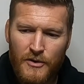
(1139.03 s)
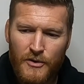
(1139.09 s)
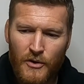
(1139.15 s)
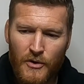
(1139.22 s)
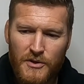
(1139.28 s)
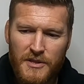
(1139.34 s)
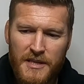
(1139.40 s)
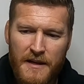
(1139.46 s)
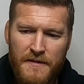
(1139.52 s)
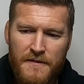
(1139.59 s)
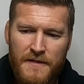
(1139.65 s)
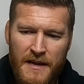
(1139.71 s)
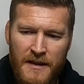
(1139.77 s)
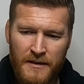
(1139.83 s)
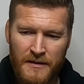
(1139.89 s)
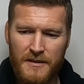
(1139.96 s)
Don't say
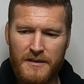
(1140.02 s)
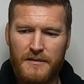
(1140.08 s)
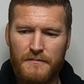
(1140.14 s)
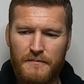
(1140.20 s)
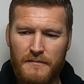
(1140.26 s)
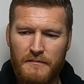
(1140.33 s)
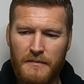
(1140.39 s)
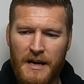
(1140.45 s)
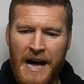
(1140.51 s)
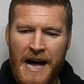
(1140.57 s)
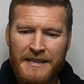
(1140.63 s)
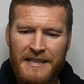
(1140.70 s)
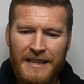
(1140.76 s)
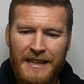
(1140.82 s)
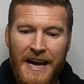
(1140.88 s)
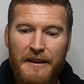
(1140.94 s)
things are
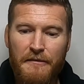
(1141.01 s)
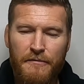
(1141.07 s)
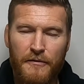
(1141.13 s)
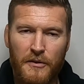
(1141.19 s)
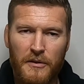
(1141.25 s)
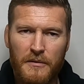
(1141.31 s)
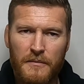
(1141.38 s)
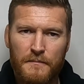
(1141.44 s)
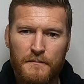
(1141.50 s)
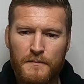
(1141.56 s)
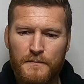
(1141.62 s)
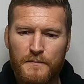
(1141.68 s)
delightful.